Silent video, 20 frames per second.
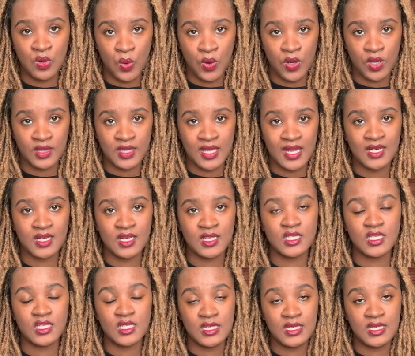oil that
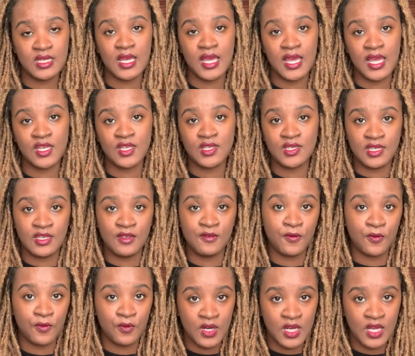is THC
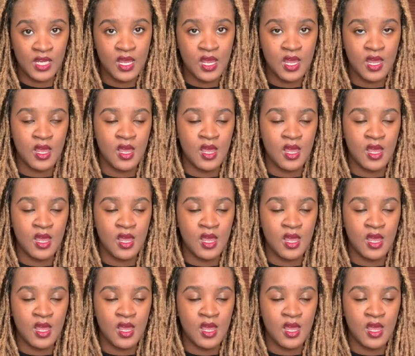free,